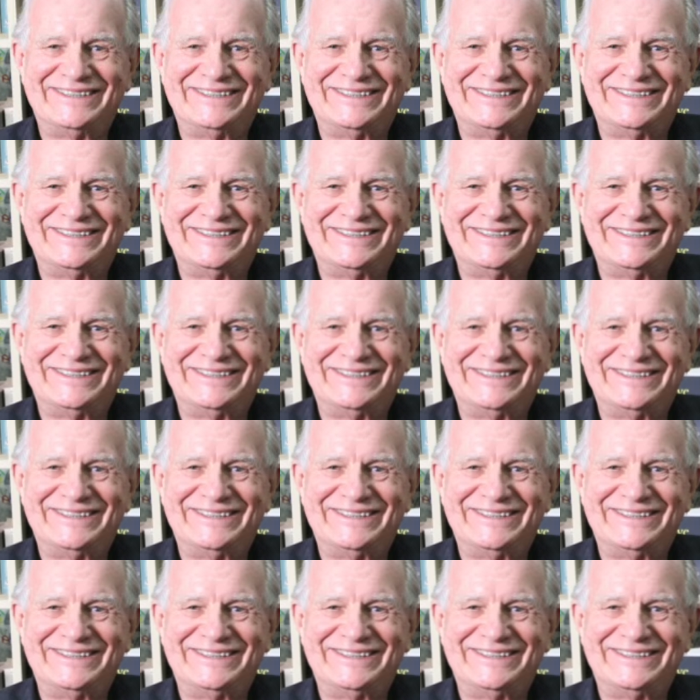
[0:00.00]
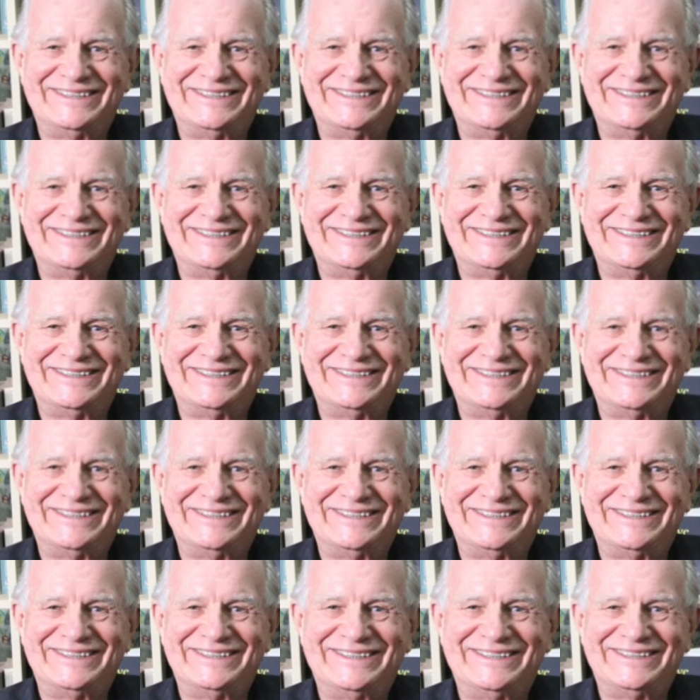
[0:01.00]

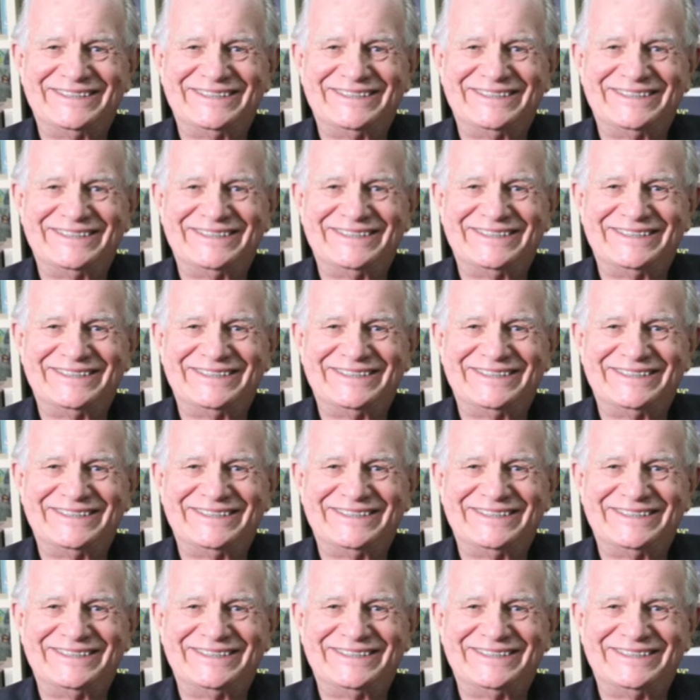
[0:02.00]
Nothing is said.